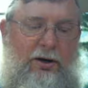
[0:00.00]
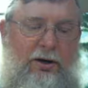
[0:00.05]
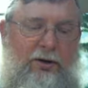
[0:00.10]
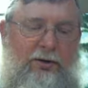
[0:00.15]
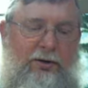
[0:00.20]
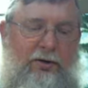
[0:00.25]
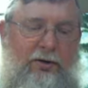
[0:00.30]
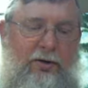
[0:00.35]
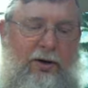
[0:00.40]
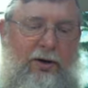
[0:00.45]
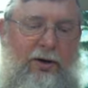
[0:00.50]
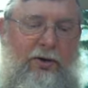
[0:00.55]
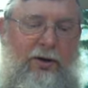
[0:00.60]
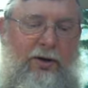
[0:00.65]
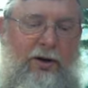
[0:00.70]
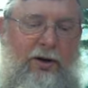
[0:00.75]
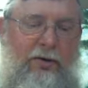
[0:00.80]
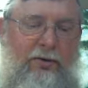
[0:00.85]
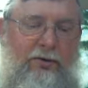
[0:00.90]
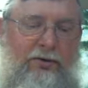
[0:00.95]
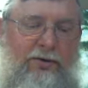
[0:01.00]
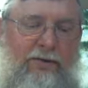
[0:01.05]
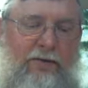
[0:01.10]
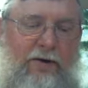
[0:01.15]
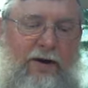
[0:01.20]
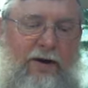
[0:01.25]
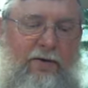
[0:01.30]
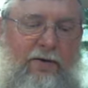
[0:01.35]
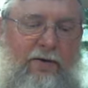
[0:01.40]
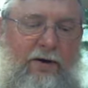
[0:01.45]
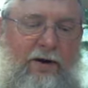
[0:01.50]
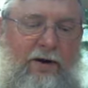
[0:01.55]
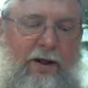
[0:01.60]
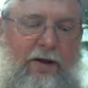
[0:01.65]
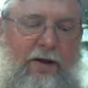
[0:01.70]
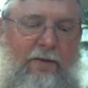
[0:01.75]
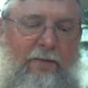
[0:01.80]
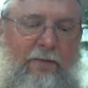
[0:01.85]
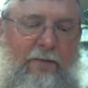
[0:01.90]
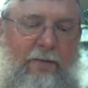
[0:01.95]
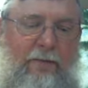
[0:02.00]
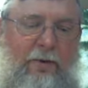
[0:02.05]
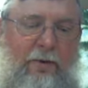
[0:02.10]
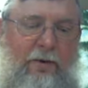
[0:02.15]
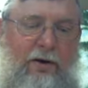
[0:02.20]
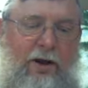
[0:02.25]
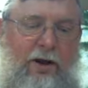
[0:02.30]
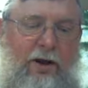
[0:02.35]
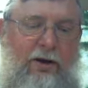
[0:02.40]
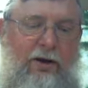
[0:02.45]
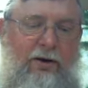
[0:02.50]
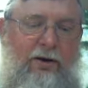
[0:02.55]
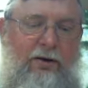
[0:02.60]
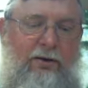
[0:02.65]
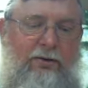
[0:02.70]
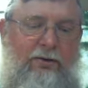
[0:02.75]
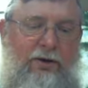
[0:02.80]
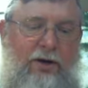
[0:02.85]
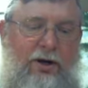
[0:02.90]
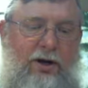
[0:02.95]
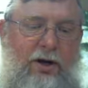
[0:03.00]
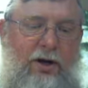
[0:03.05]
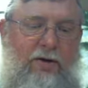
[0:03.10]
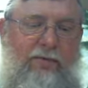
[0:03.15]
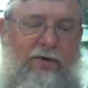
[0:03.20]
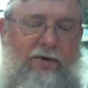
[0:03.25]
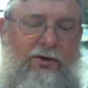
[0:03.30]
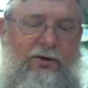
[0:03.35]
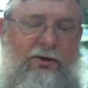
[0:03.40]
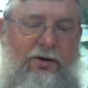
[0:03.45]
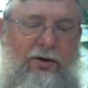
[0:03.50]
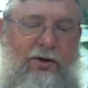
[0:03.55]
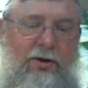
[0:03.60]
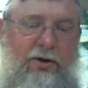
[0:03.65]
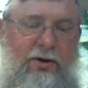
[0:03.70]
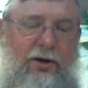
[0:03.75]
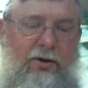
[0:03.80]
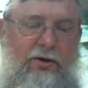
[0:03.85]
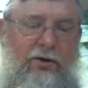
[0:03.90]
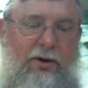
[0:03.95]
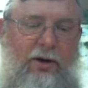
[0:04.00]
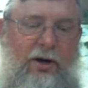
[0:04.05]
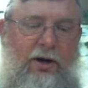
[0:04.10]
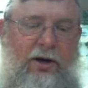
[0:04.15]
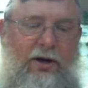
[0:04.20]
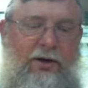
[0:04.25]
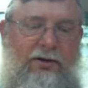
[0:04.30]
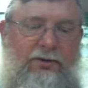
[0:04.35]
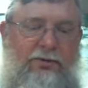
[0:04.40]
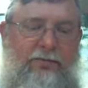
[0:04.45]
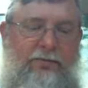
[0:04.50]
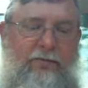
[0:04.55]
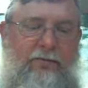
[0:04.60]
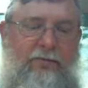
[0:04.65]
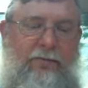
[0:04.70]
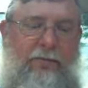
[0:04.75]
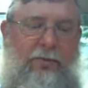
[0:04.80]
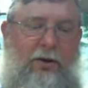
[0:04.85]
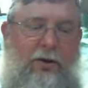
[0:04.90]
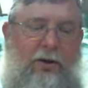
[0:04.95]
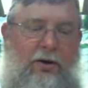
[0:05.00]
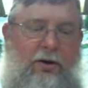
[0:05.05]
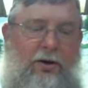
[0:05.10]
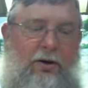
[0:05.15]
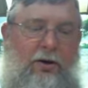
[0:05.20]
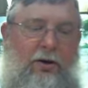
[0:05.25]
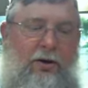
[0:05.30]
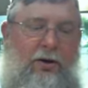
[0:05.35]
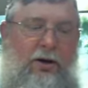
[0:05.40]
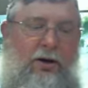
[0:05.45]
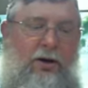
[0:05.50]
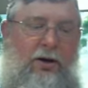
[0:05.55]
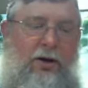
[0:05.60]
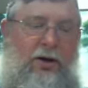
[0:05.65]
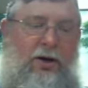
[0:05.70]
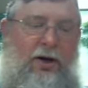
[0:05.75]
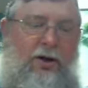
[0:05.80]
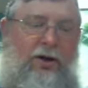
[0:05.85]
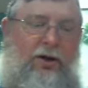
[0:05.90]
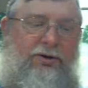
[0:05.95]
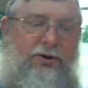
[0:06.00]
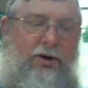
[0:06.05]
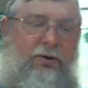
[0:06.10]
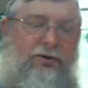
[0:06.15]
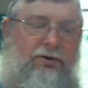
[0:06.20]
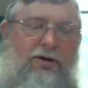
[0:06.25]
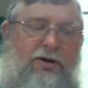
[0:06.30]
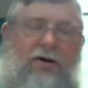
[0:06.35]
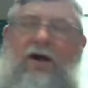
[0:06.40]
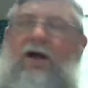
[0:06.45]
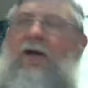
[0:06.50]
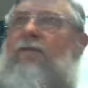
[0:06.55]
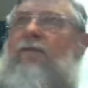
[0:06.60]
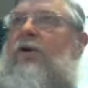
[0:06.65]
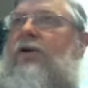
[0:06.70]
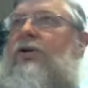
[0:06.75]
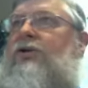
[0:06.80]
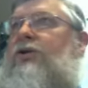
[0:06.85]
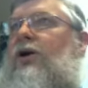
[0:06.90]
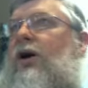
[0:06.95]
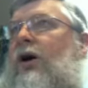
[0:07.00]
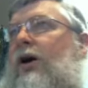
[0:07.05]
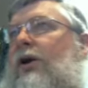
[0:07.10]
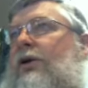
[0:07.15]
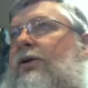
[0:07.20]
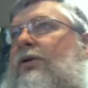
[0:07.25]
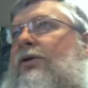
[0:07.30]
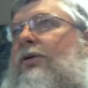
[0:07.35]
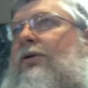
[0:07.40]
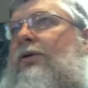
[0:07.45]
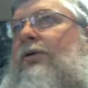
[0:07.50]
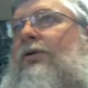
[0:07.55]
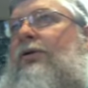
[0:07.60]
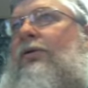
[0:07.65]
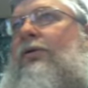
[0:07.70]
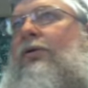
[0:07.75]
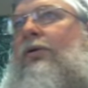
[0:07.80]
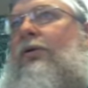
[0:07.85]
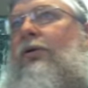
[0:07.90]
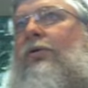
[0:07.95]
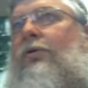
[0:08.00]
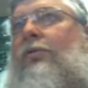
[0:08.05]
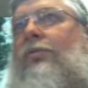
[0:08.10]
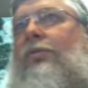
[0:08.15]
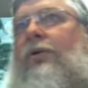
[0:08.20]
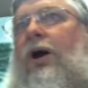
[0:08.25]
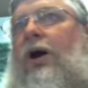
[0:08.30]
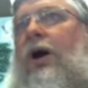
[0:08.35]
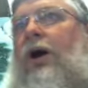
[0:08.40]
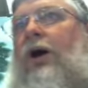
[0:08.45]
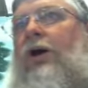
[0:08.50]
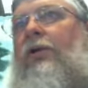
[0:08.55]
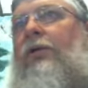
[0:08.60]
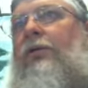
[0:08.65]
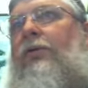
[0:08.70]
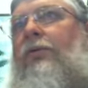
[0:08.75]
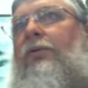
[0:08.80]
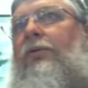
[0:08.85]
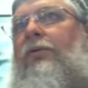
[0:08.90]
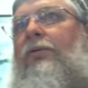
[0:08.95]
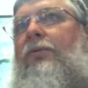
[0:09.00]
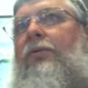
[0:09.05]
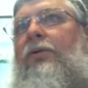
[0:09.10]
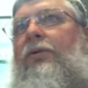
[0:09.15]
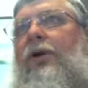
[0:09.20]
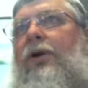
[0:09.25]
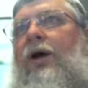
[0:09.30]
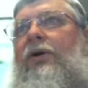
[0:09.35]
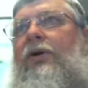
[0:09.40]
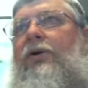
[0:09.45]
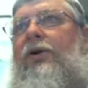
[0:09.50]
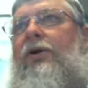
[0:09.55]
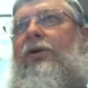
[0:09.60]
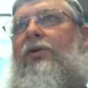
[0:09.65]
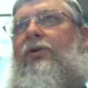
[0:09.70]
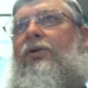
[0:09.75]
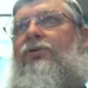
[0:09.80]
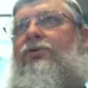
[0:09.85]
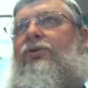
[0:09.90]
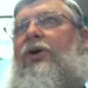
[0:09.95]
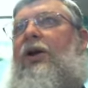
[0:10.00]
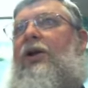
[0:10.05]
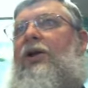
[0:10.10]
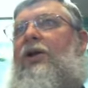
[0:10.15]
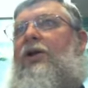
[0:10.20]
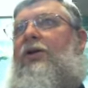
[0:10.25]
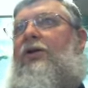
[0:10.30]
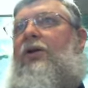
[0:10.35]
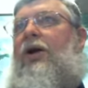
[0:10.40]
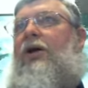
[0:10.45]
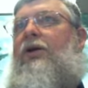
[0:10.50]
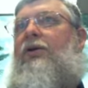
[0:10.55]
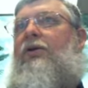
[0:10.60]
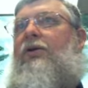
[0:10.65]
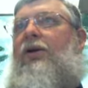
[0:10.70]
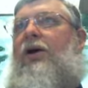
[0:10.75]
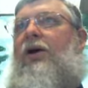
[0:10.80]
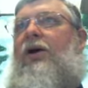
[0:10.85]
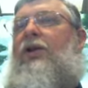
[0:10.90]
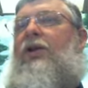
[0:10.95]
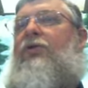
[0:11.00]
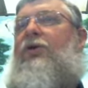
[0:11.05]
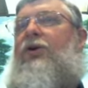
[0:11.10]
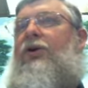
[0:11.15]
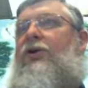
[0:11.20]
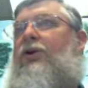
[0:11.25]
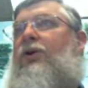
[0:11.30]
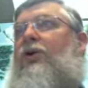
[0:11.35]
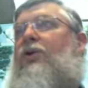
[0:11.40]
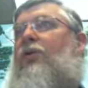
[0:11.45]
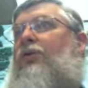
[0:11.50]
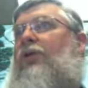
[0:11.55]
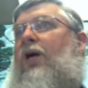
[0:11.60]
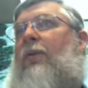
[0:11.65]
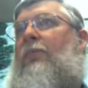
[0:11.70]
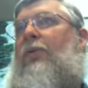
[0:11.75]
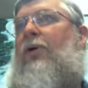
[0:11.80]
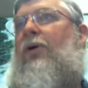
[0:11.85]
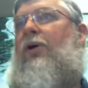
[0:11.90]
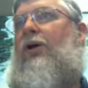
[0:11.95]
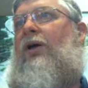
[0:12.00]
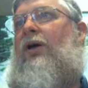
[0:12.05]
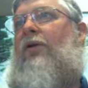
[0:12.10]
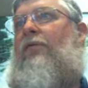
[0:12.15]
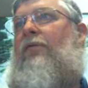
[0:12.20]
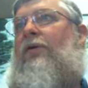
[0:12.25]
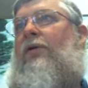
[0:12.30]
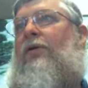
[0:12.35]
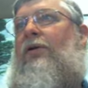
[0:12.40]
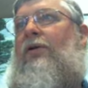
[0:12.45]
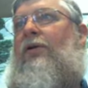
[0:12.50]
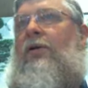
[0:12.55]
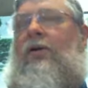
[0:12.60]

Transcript: unto all the host of heaven, and have poured out drink offerings unto other gods. Now this host of heaven is not God, not the Trinity, not anything to do with that part of heaven.